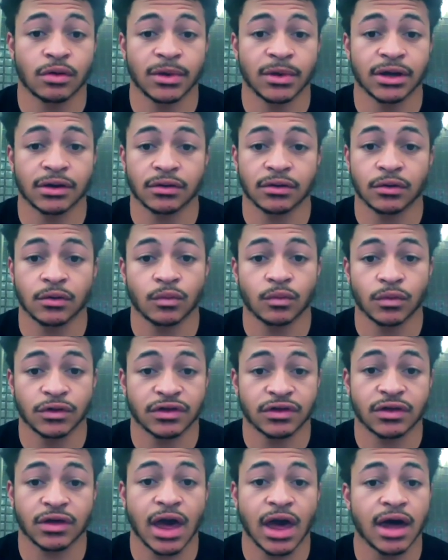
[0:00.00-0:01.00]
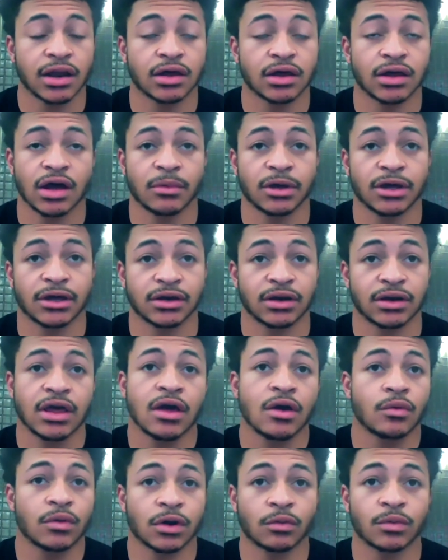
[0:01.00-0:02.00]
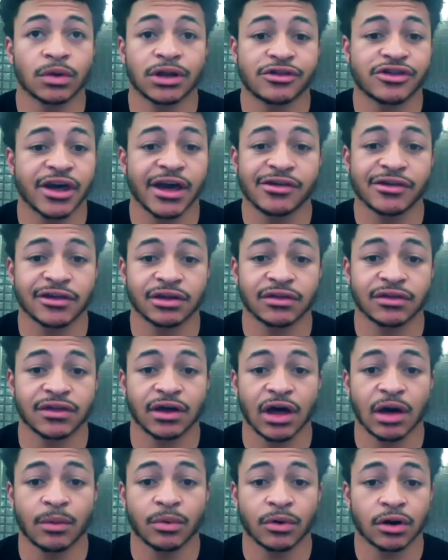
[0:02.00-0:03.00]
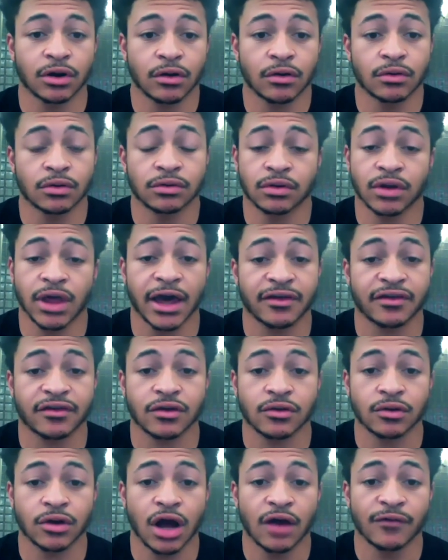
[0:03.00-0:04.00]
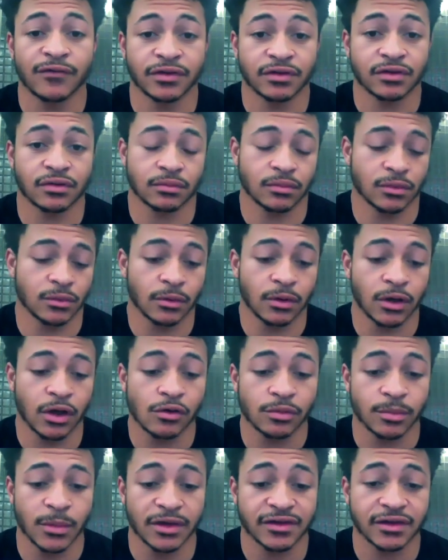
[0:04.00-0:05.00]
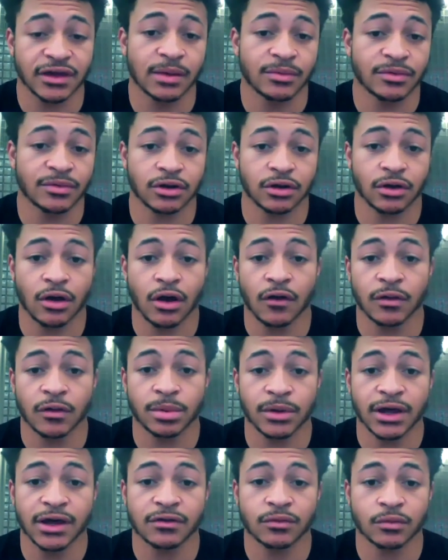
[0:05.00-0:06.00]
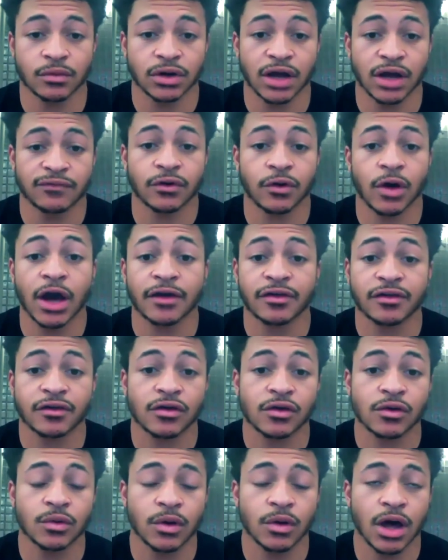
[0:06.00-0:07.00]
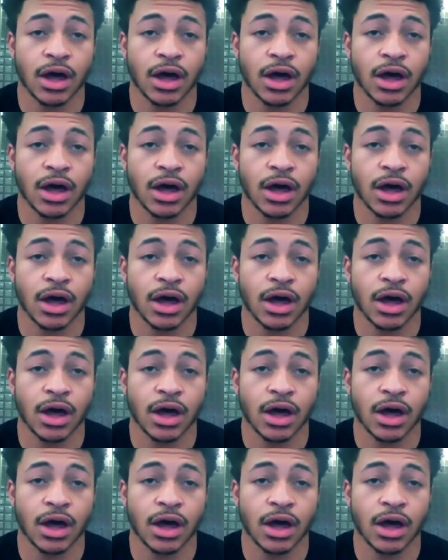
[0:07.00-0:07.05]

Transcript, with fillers: I mean, we just kind of, I mean, we don't really change anything up. We're gonna go and execute off his coach Messingham's gonna call the plays, and we're gonna have to go execute.